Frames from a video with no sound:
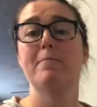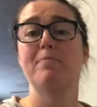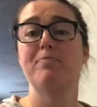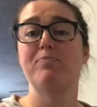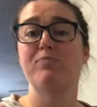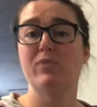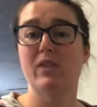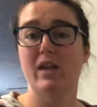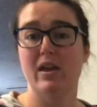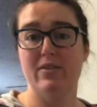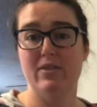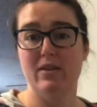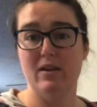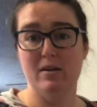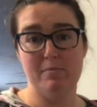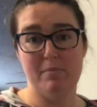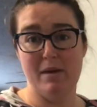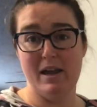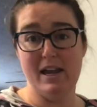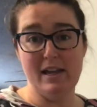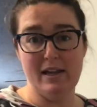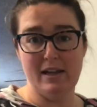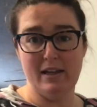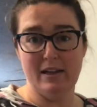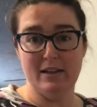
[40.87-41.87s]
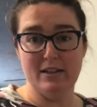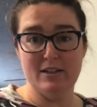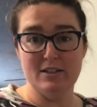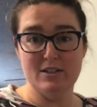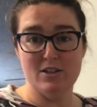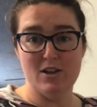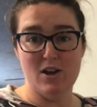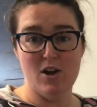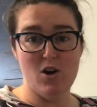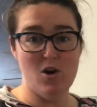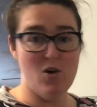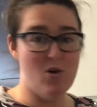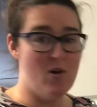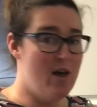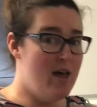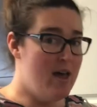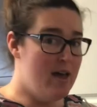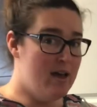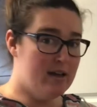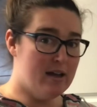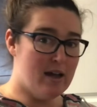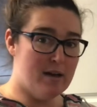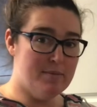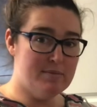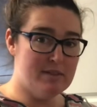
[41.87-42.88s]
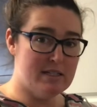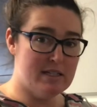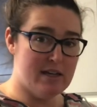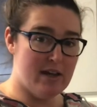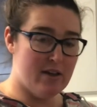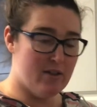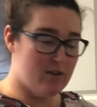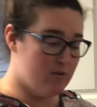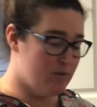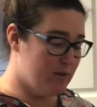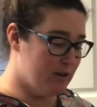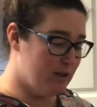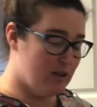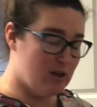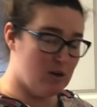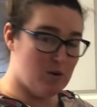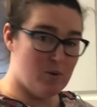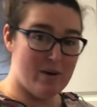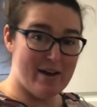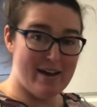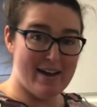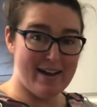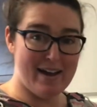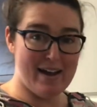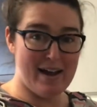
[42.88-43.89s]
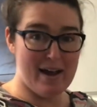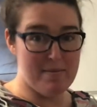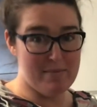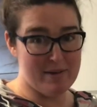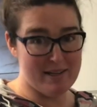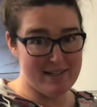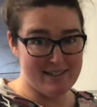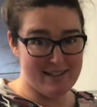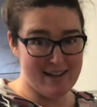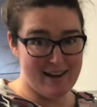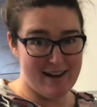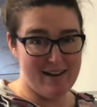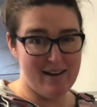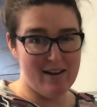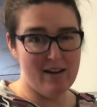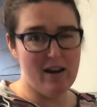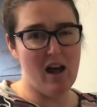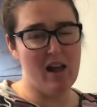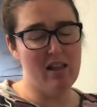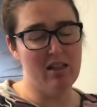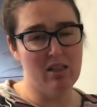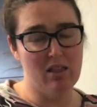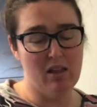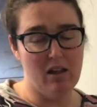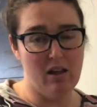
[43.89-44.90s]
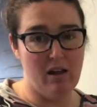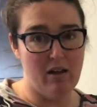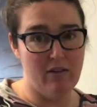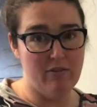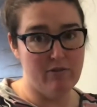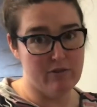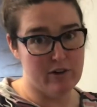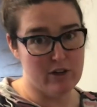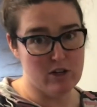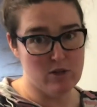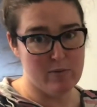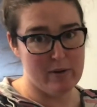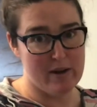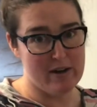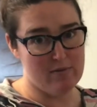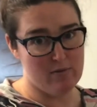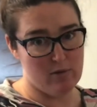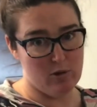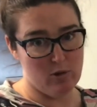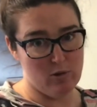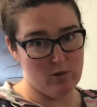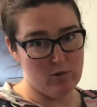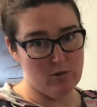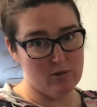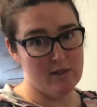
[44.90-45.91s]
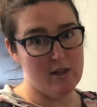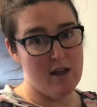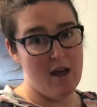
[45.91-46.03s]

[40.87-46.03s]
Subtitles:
and then baking. So comes together really quick. I'm excited. I love fresh baked rolls.